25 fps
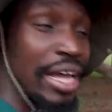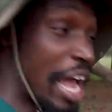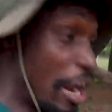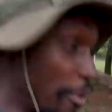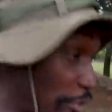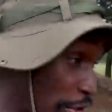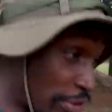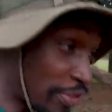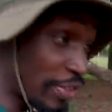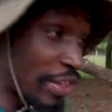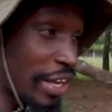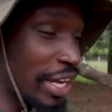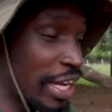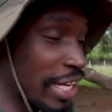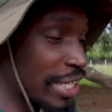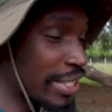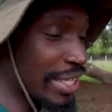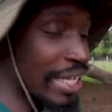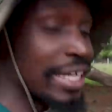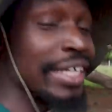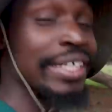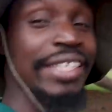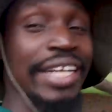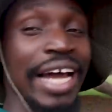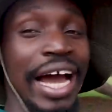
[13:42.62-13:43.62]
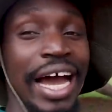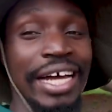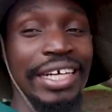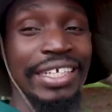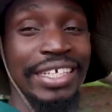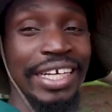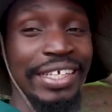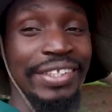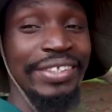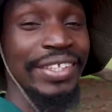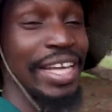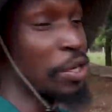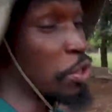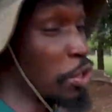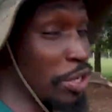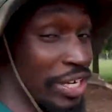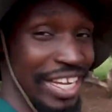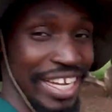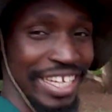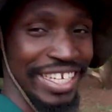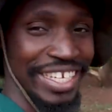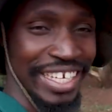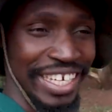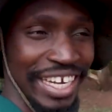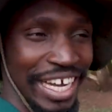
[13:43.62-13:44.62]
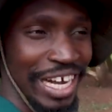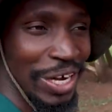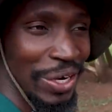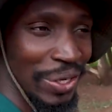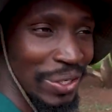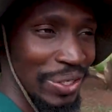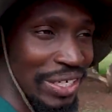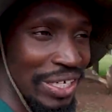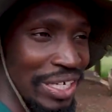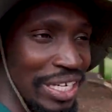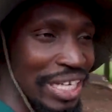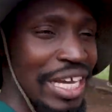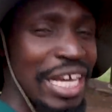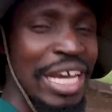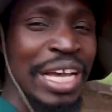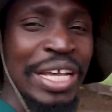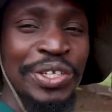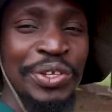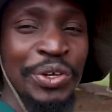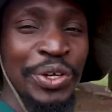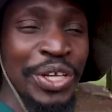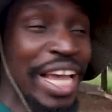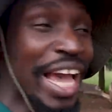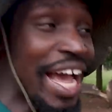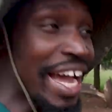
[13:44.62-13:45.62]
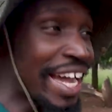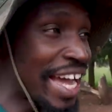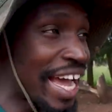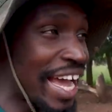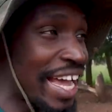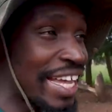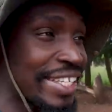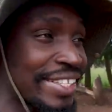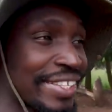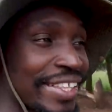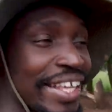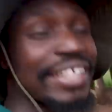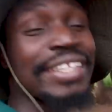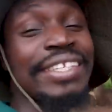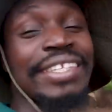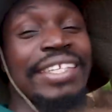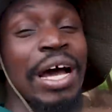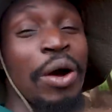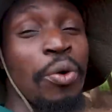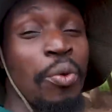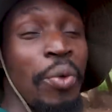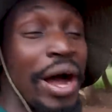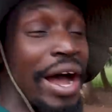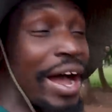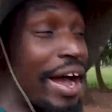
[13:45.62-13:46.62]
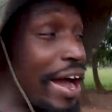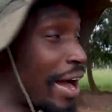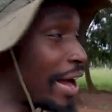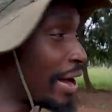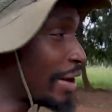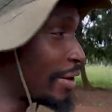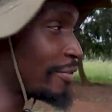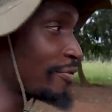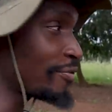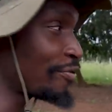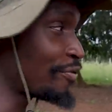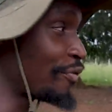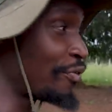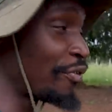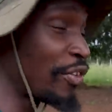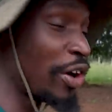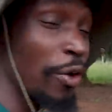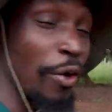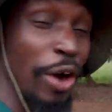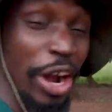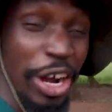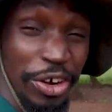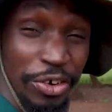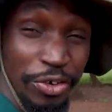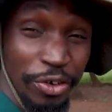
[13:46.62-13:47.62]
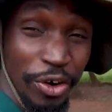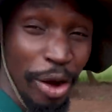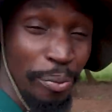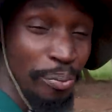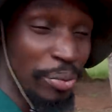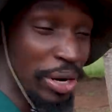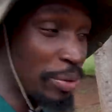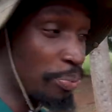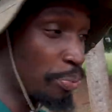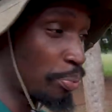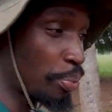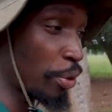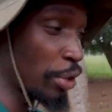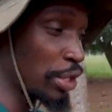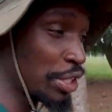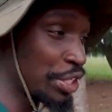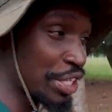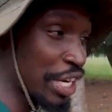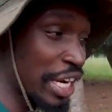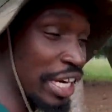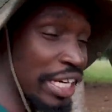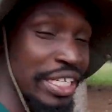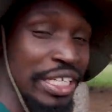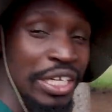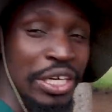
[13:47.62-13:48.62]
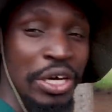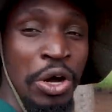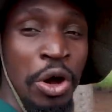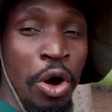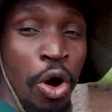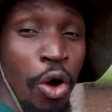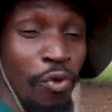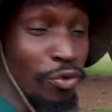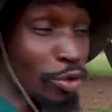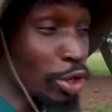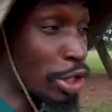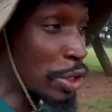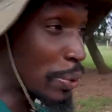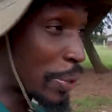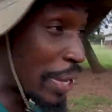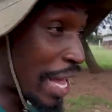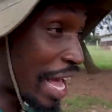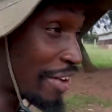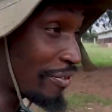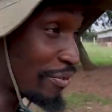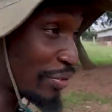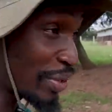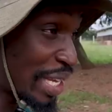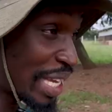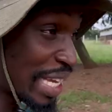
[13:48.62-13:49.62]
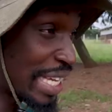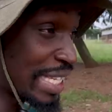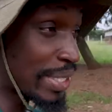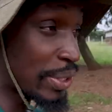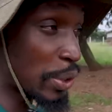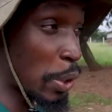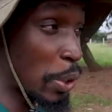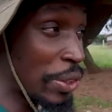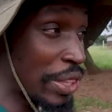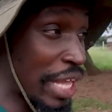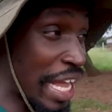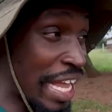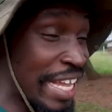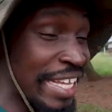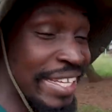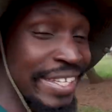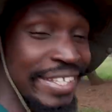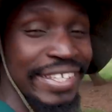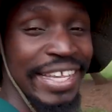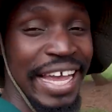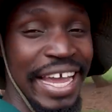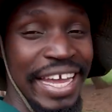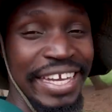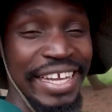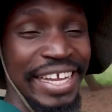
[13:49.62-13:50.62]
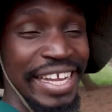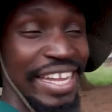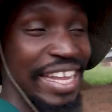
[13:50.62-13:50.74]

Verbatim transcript: everything is intact and they're not getting out. So yeah guys, that's our free range rabbit project. Of course, we have geese on the inside